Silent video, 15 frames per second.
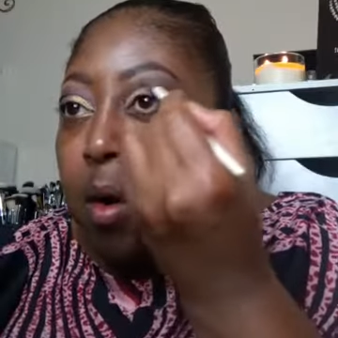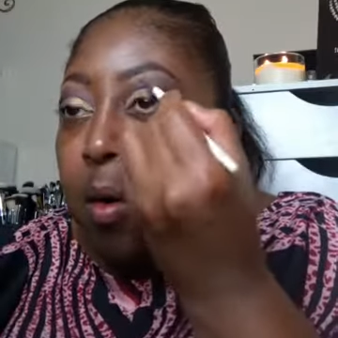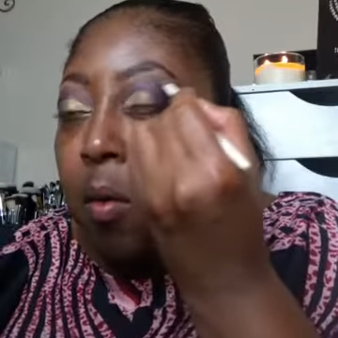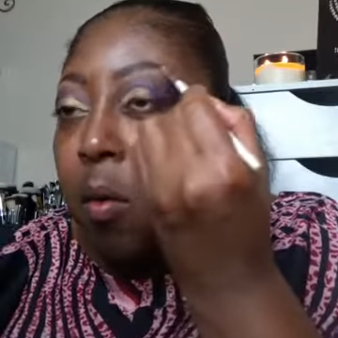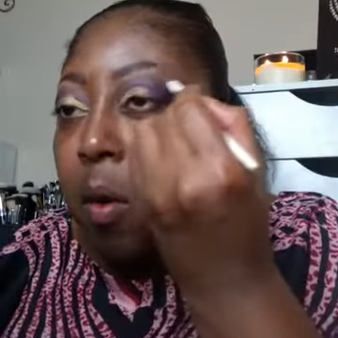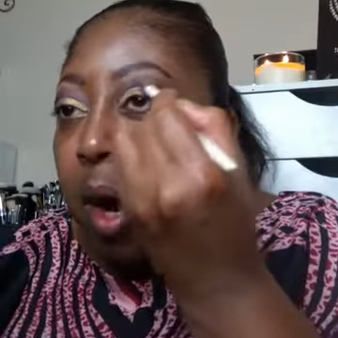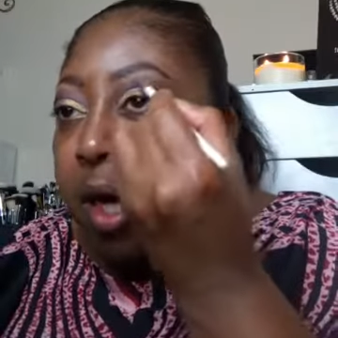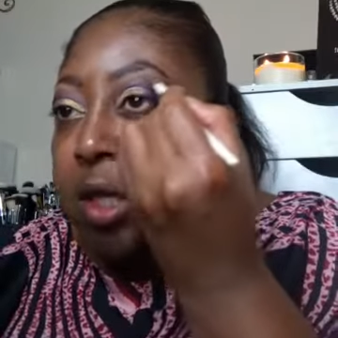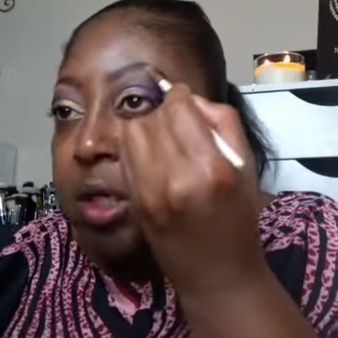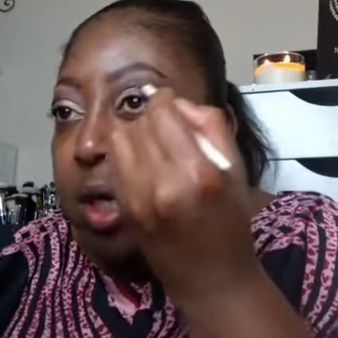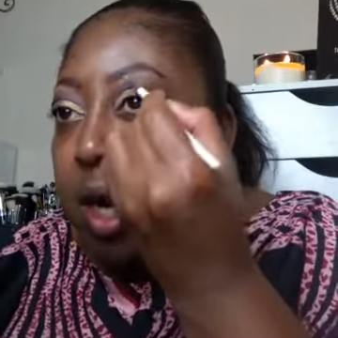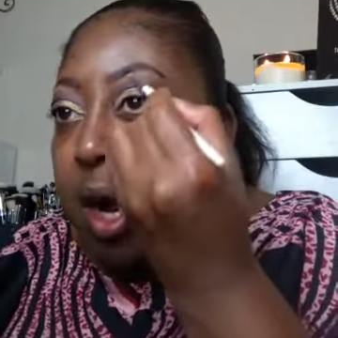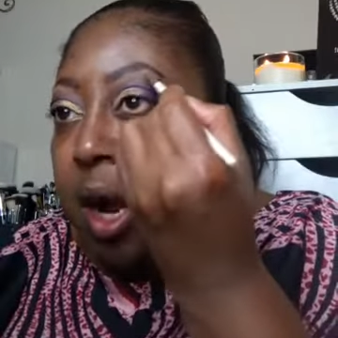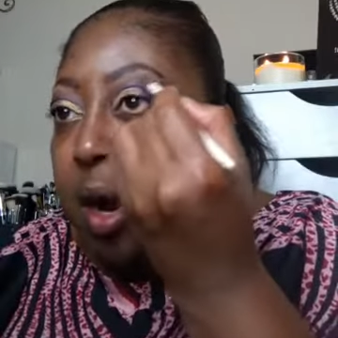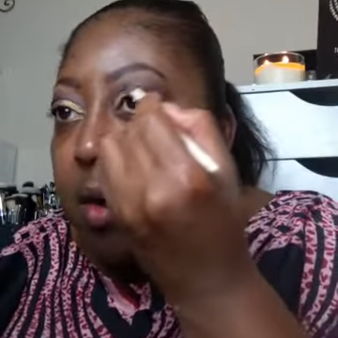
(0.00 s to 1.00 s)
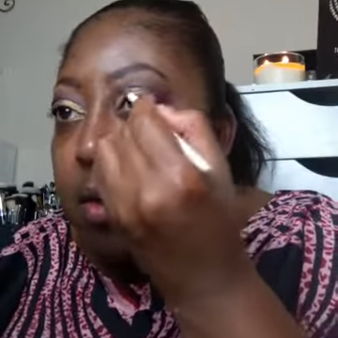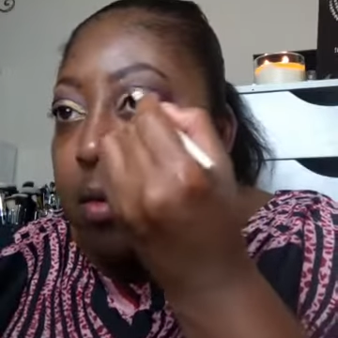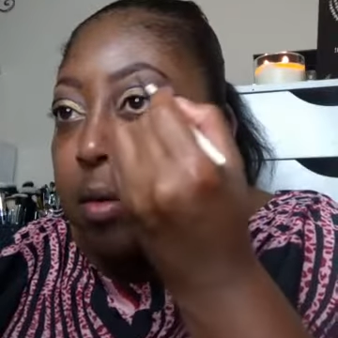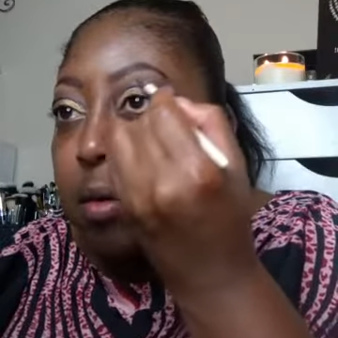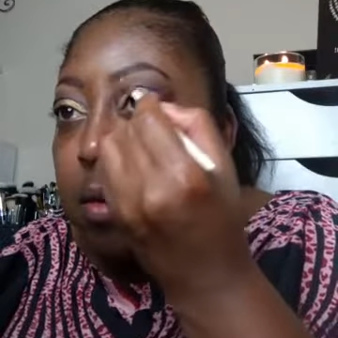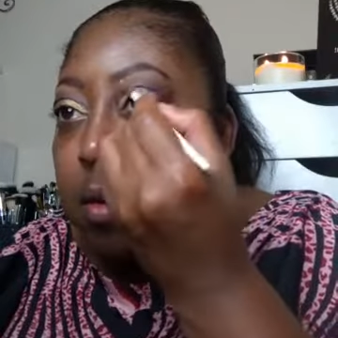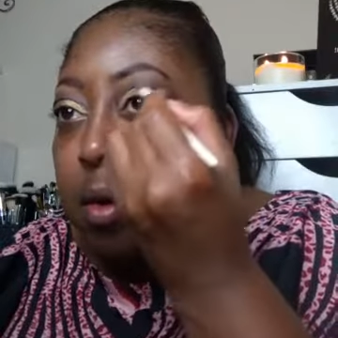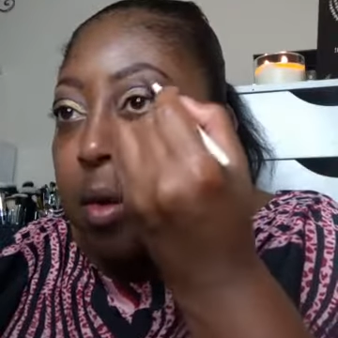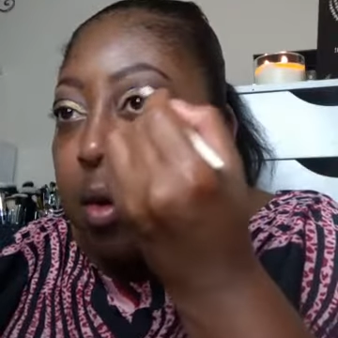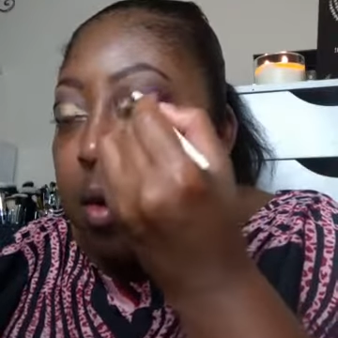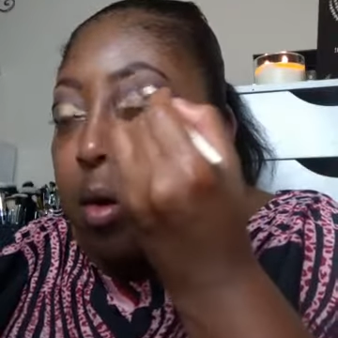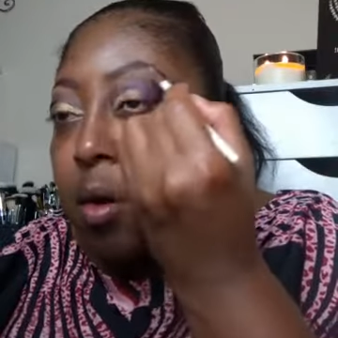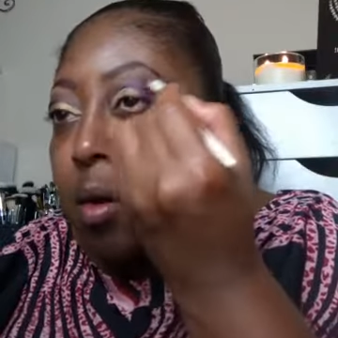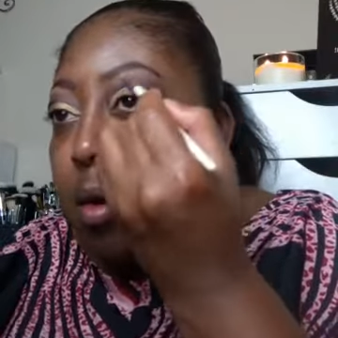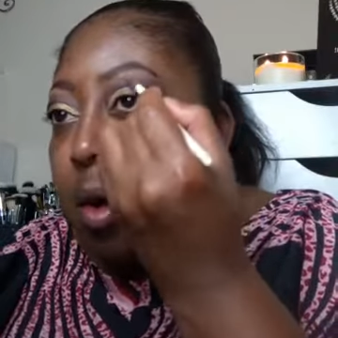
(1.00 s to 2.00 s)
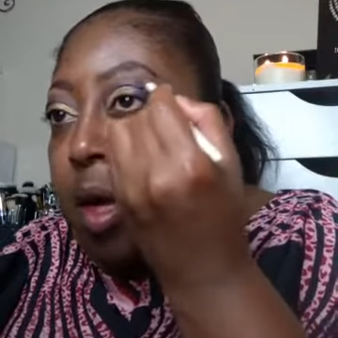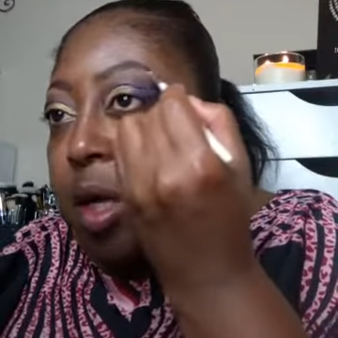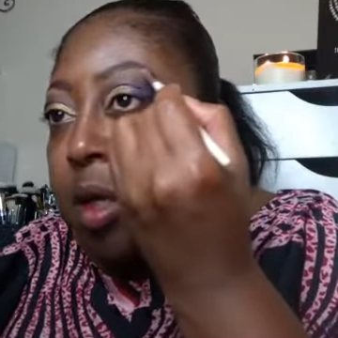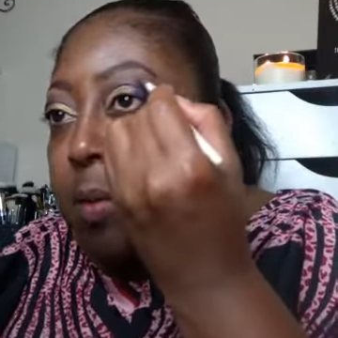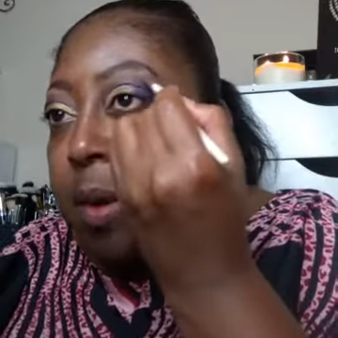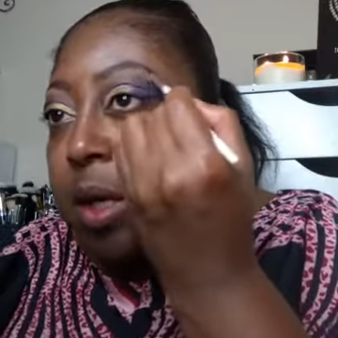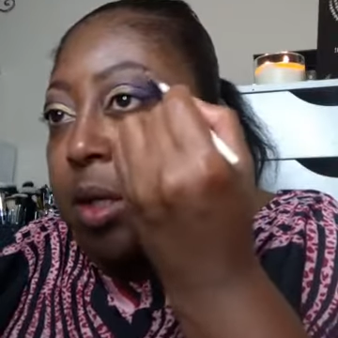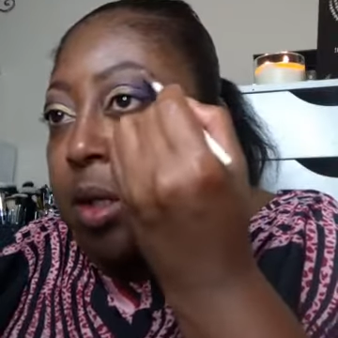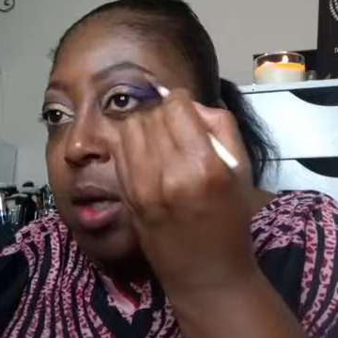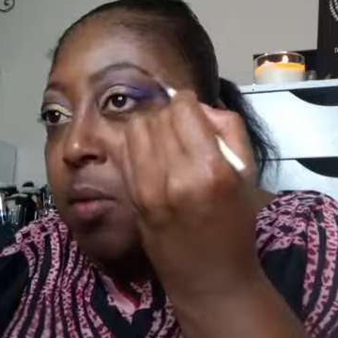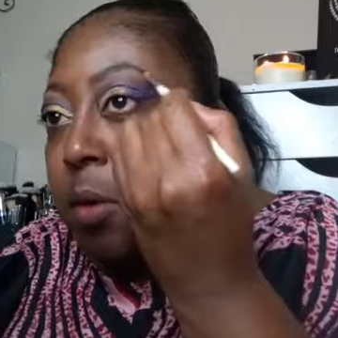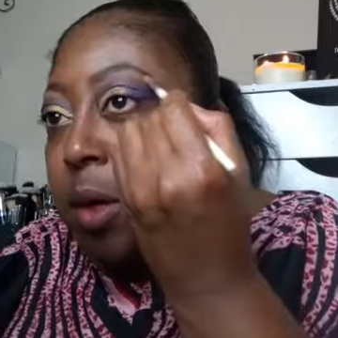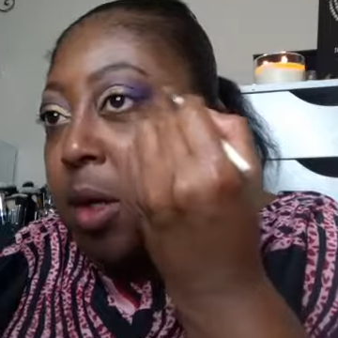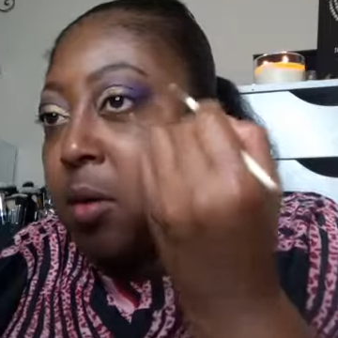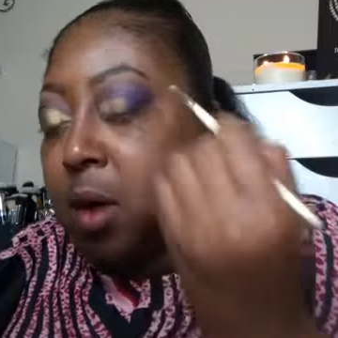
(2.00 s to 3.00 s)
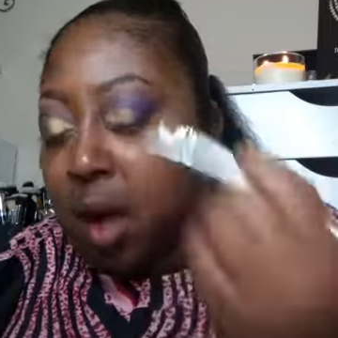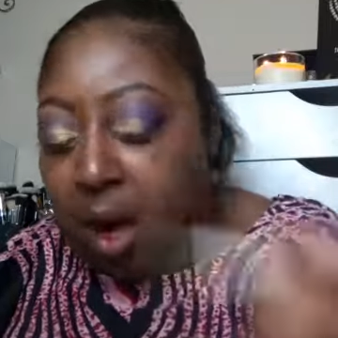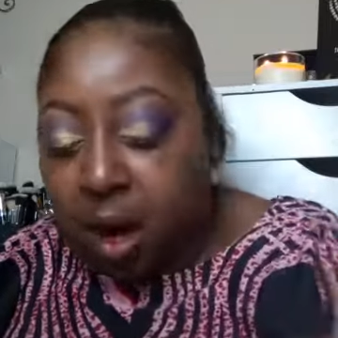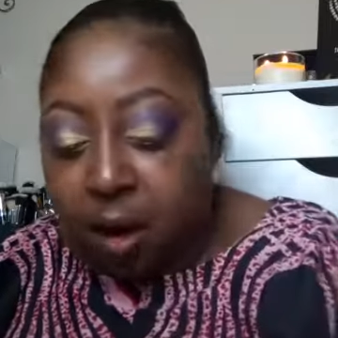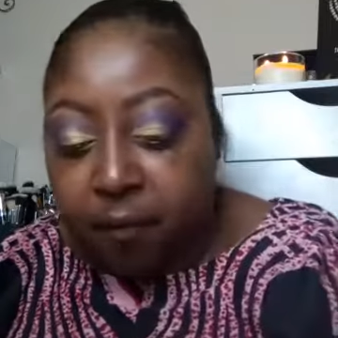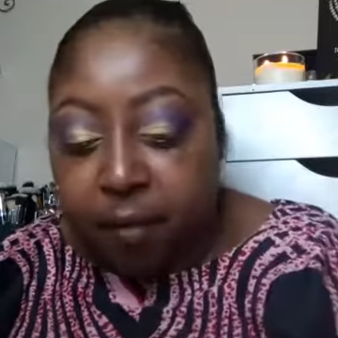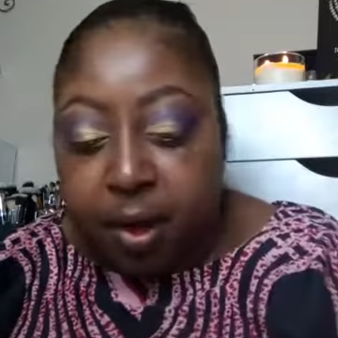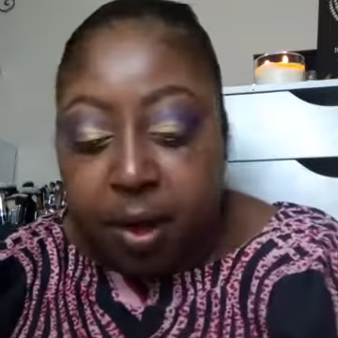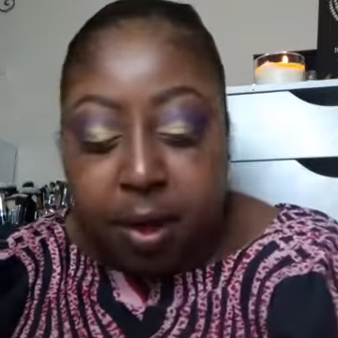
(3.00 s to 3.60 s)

washed out, especially when you have